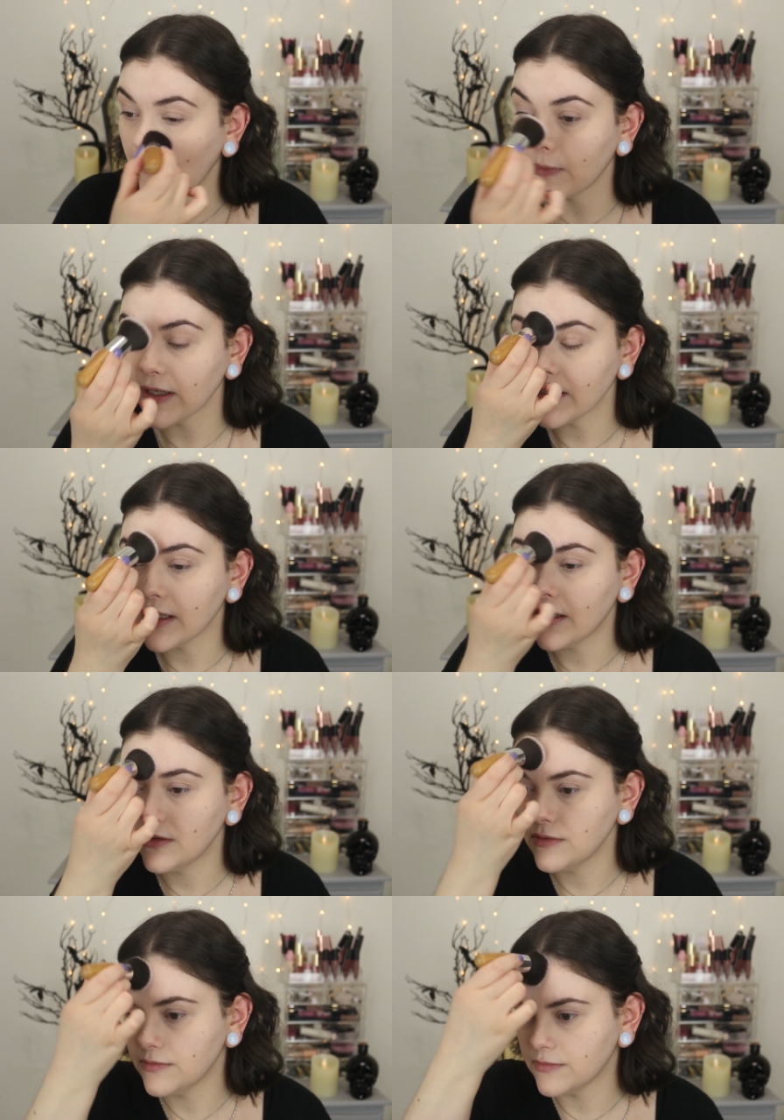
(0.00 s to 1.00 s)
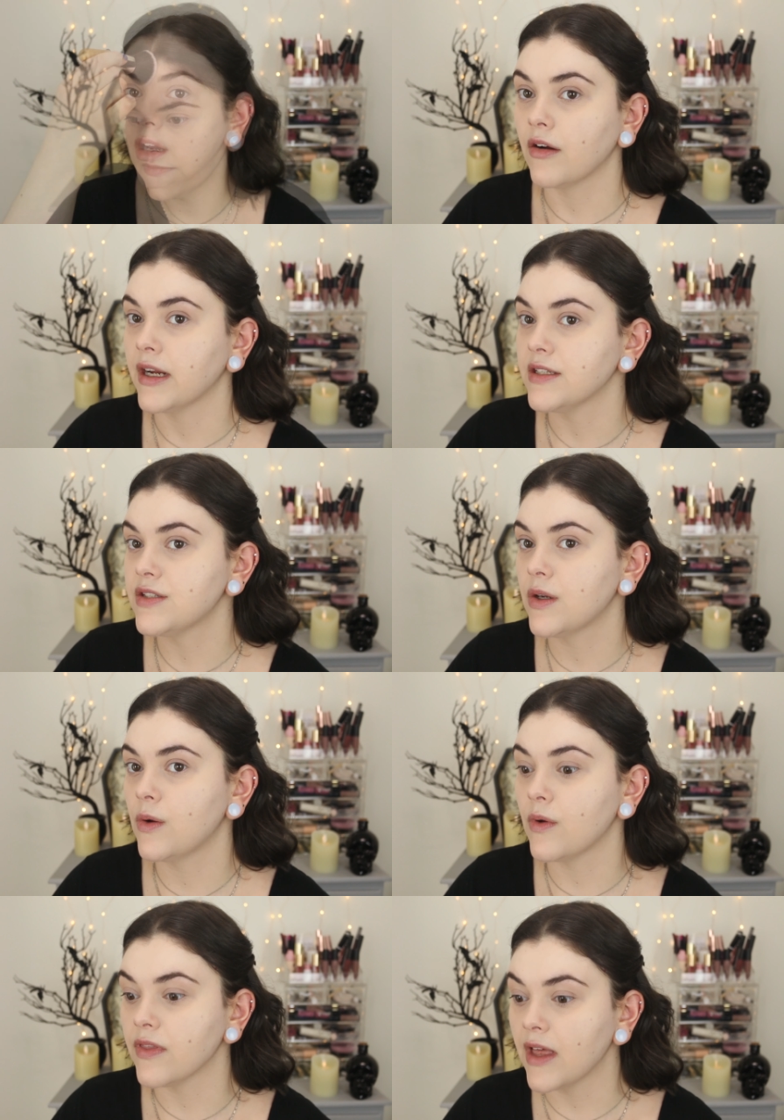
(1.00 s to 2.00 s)
right now. All right,
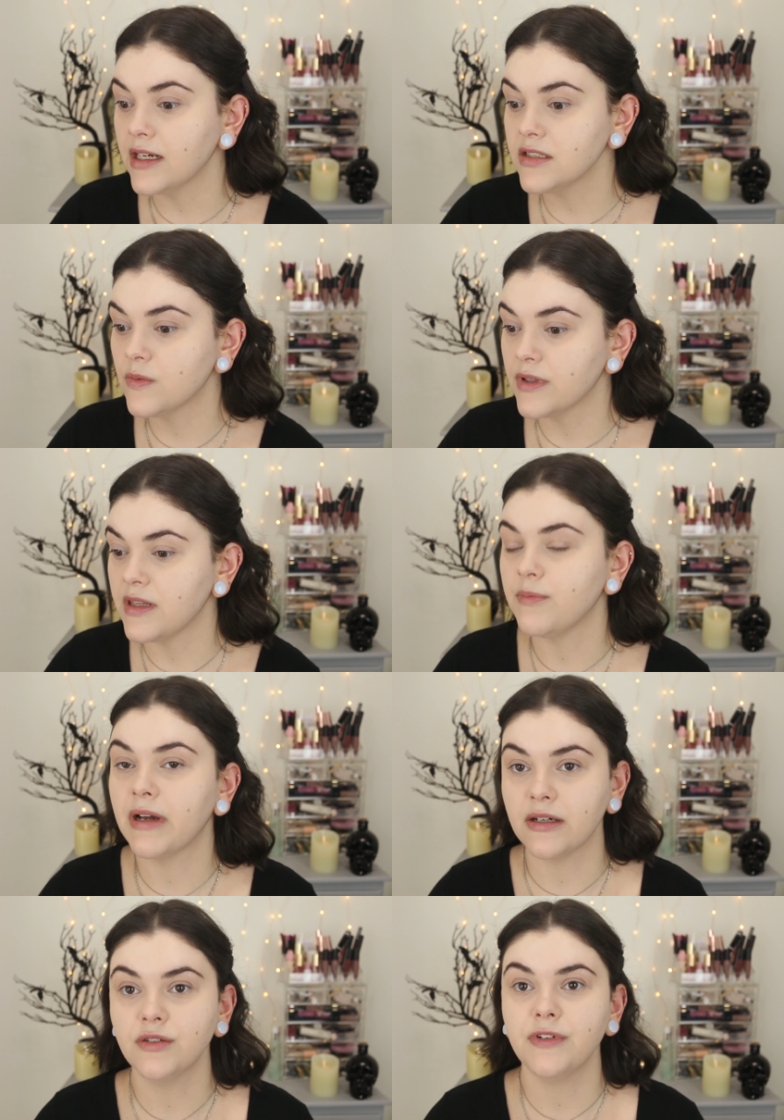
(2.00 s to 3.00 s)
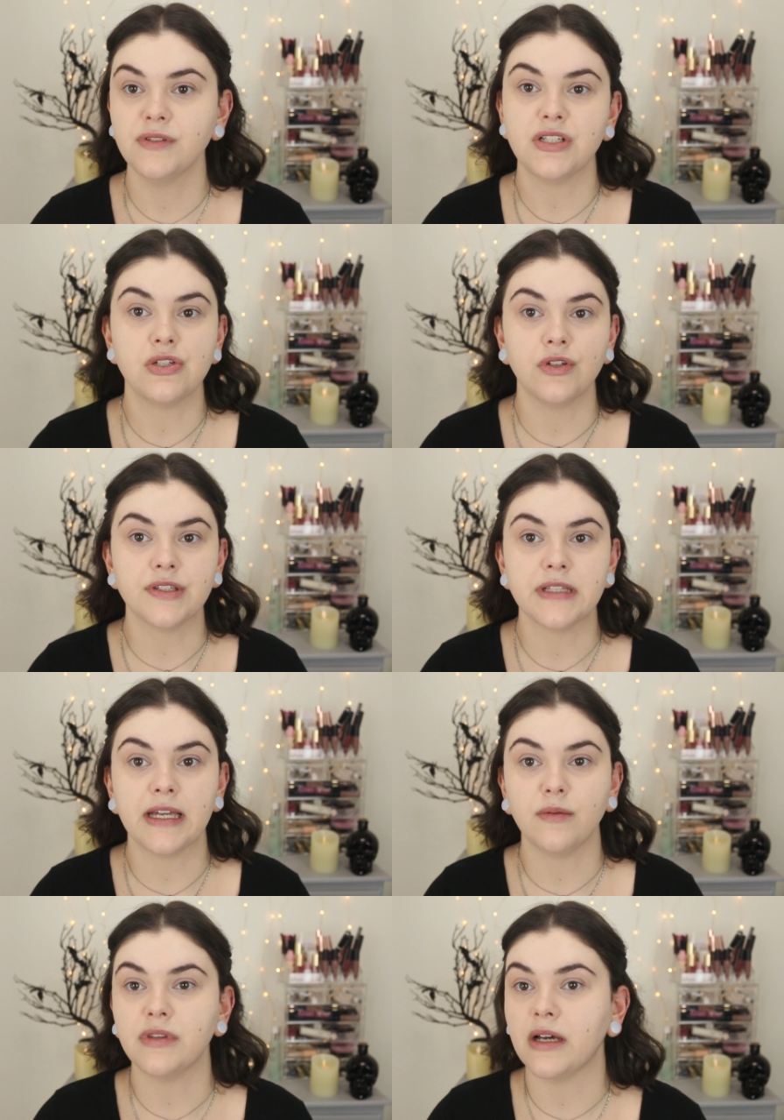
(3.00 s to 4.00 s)
so that is what the powder foundation looks
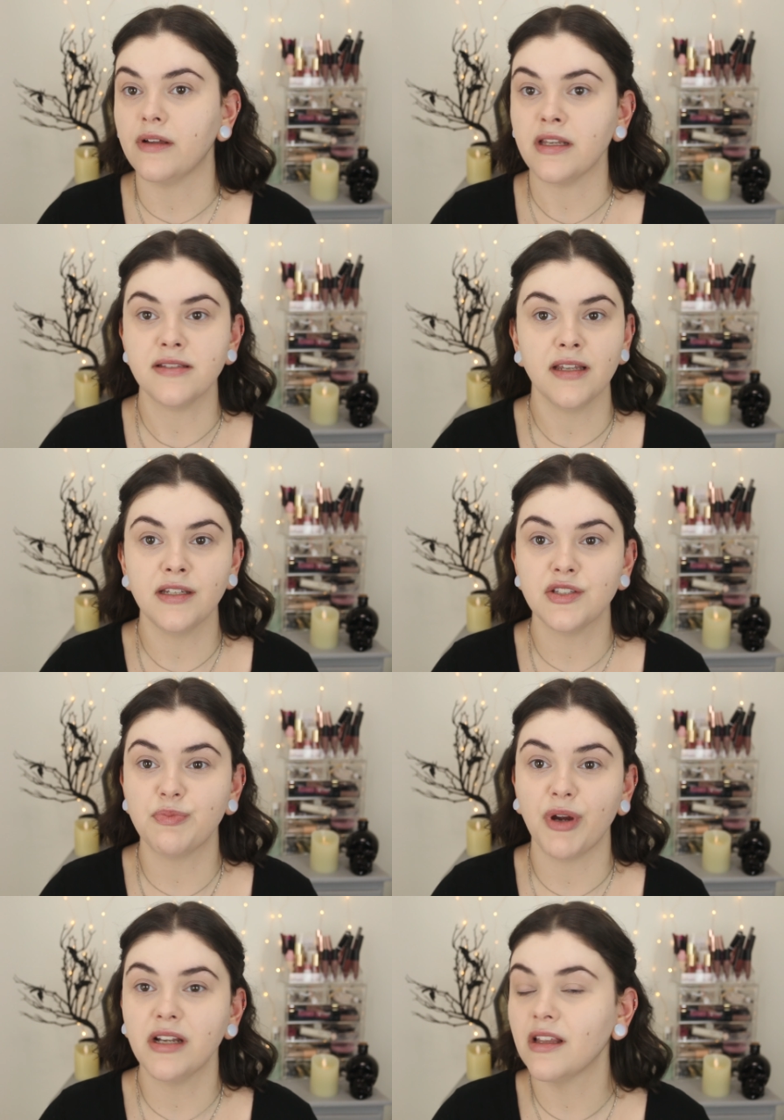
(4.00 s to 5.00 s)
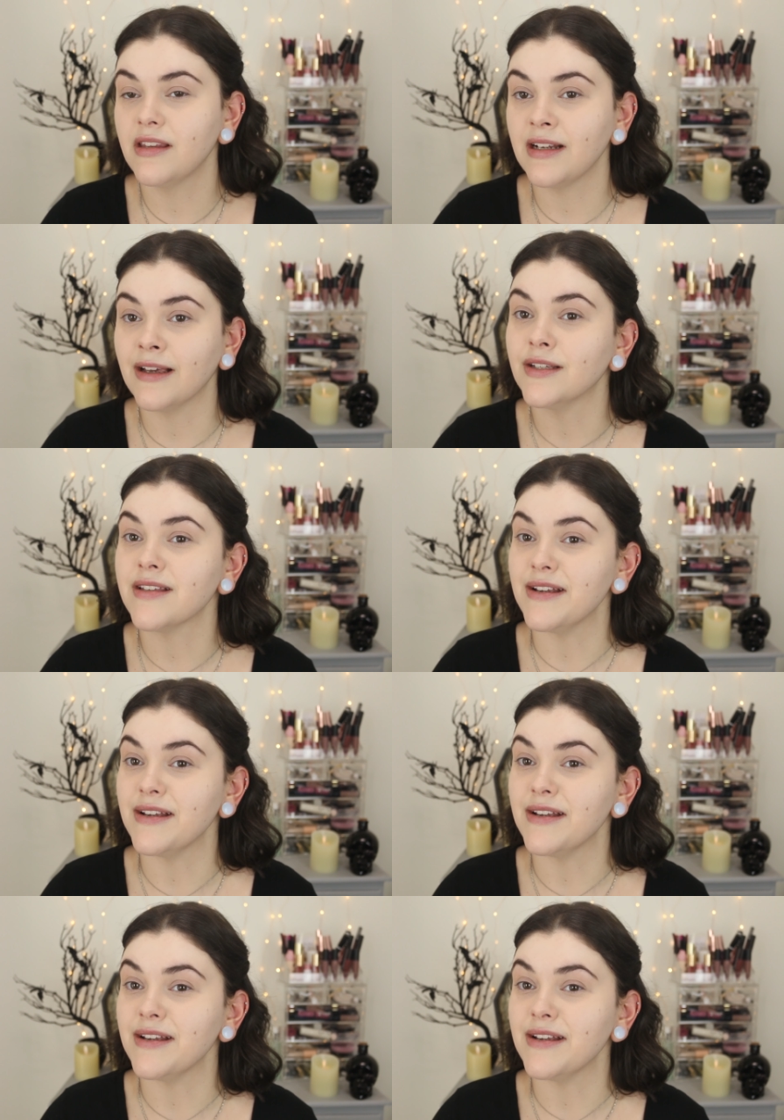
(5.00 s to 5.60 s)
like without any setting spray, nothing else.